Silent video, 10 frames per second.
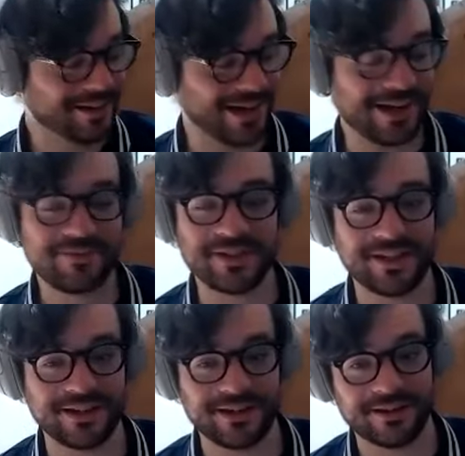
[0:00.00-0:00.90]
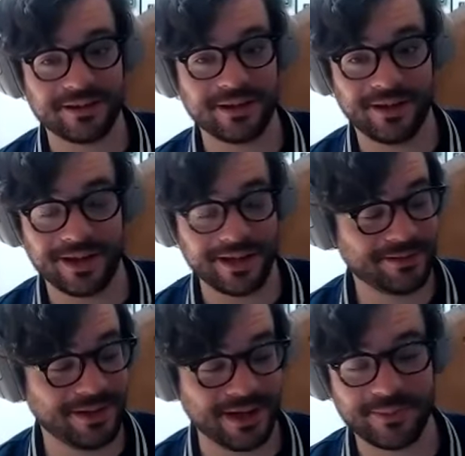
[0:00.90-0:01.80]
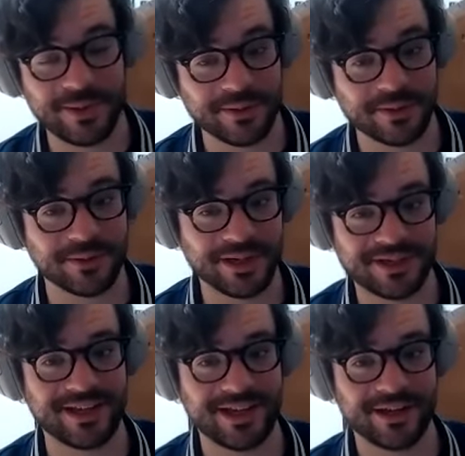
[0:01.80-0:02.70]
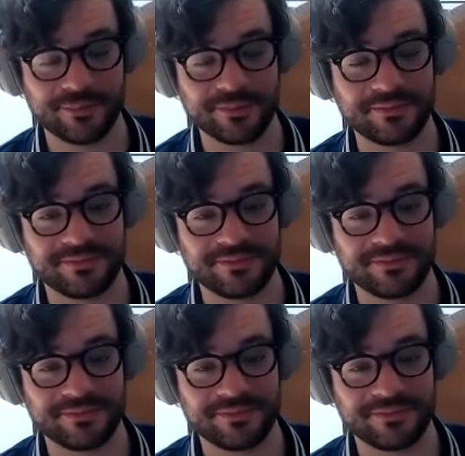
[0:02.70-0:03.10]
I've seen, the people who rush that game,